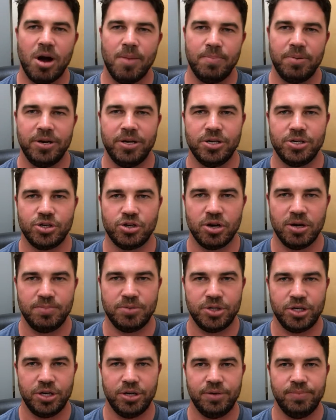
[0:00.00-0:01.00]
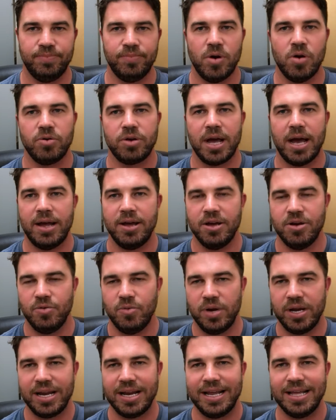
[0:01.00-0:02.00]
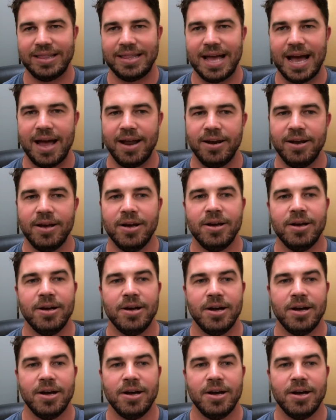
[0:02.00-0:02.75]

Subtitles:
property description. Okay, we can get that.